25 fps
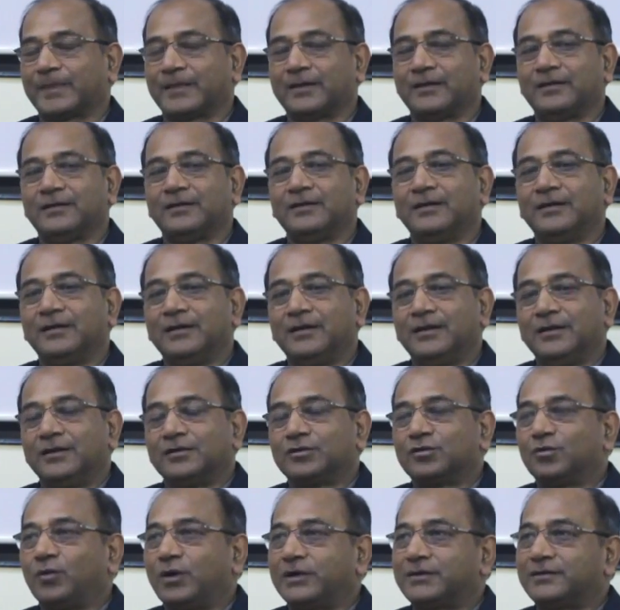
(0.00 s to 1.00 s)
Okay.
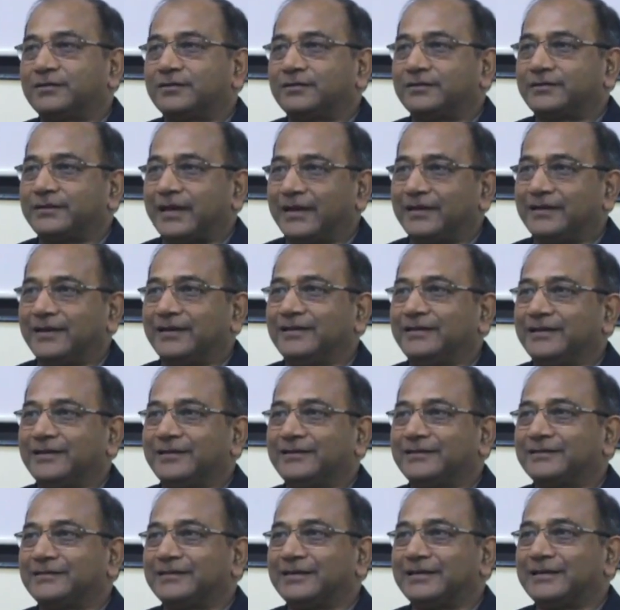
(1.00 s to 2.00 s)
So what China
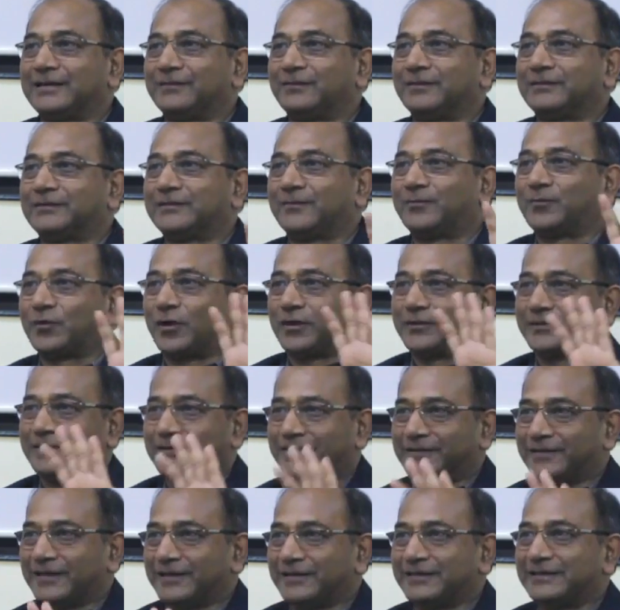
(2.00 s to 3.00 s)
did, they developed the
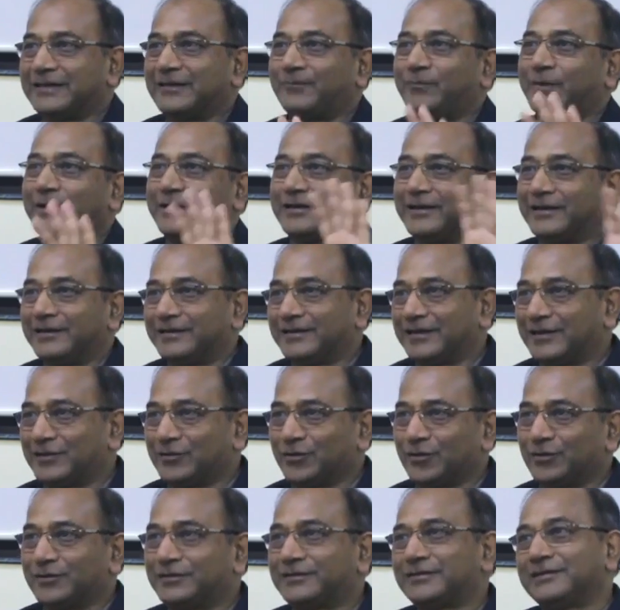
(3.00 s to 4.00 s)
processes, they patented
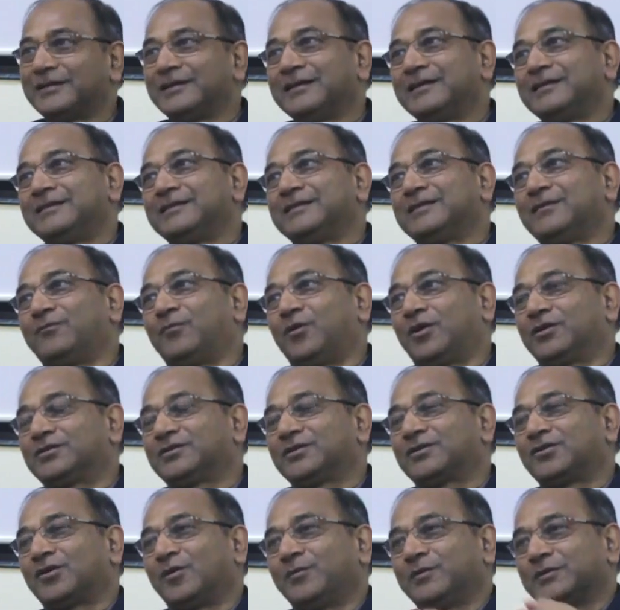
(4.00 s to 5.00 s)
those, they bought
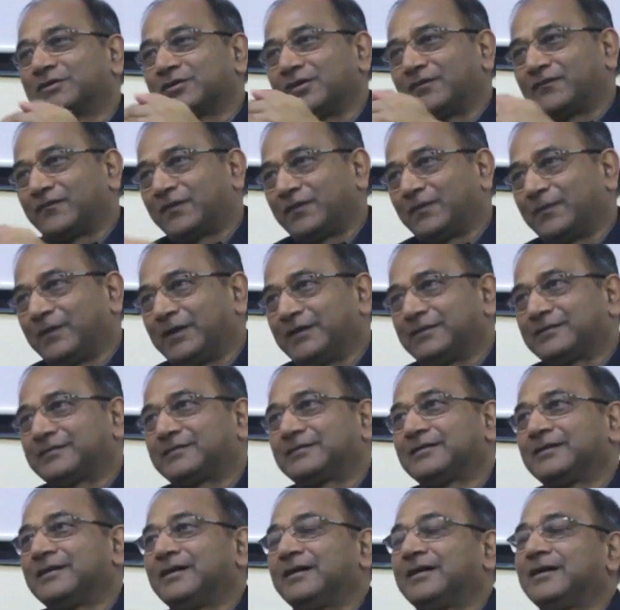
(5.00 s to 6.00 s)
the raw material from
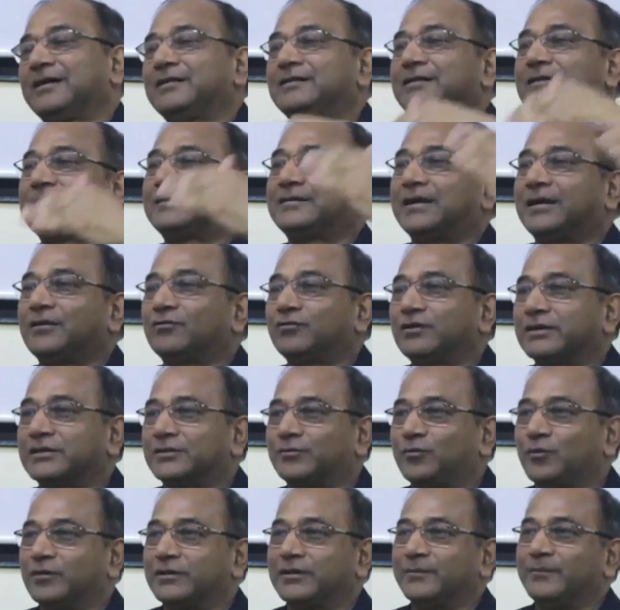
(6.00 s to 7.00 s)
us, and they started
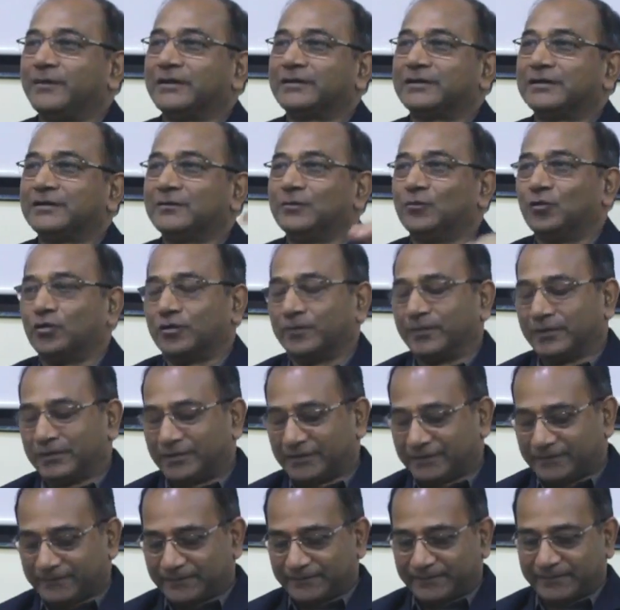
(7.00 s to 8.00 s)
exporting, making more money.
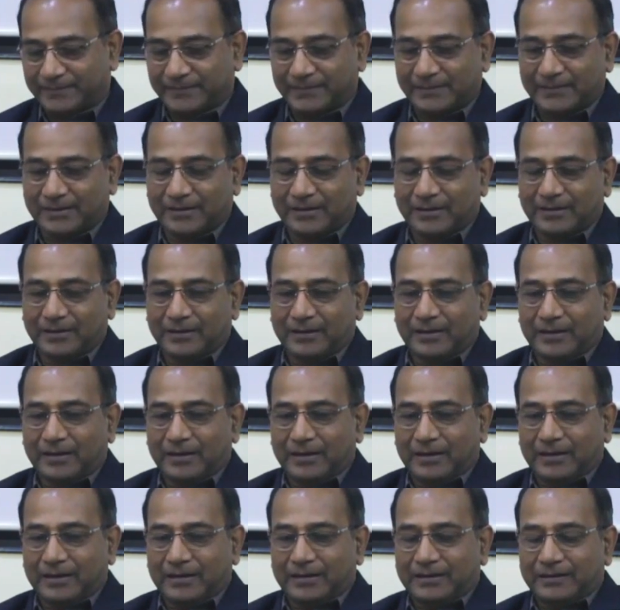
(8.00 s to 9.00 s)

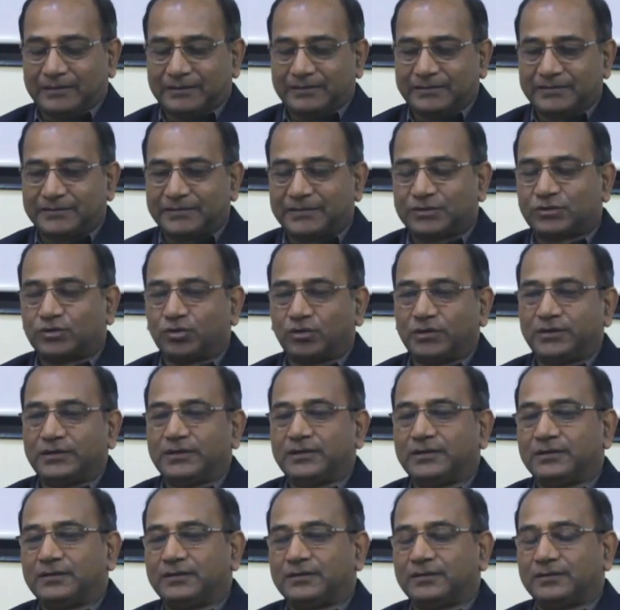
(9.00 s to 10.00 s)
This
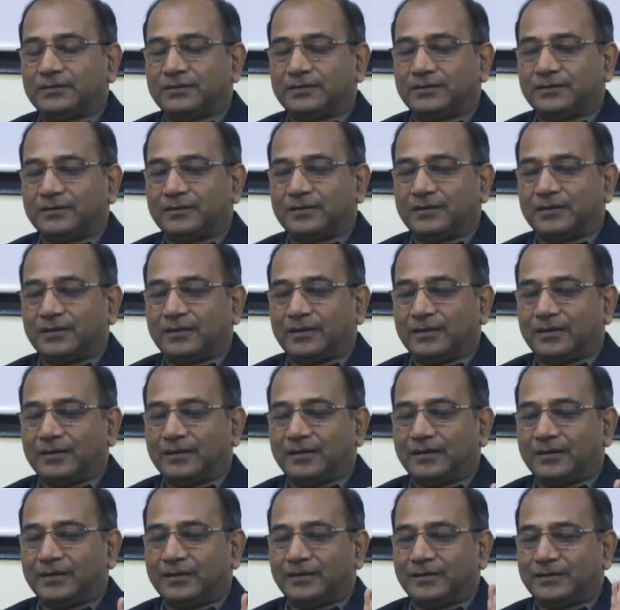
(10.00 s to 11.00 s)
story
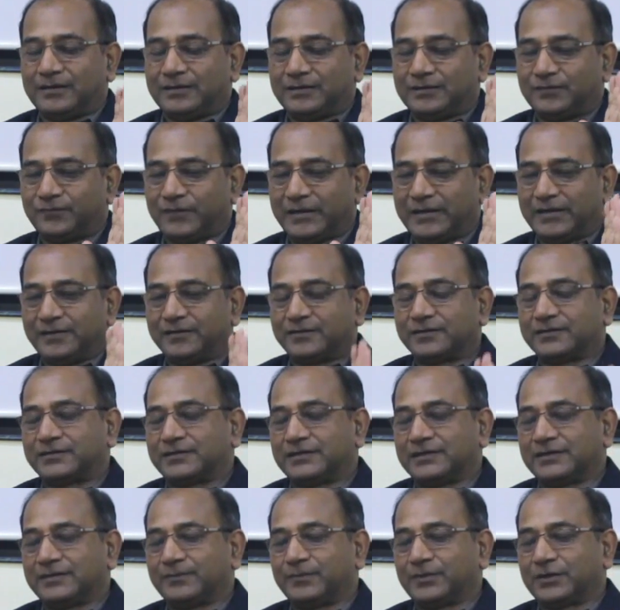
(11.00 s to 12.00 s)
is very
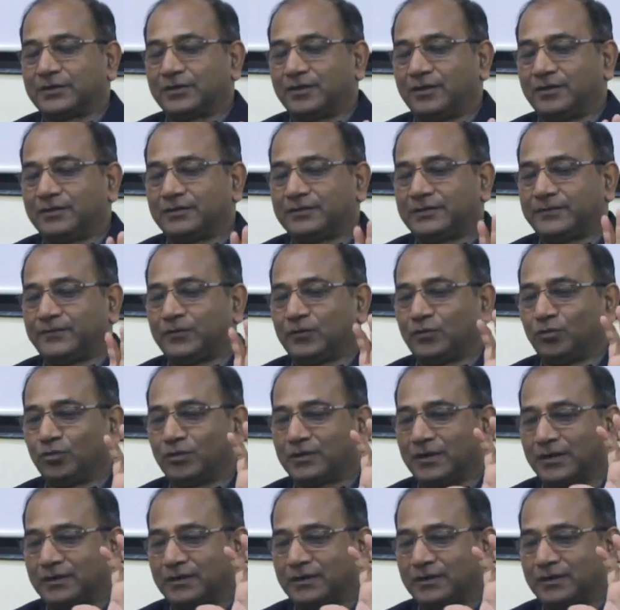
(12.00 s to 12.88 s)
interesting because if you look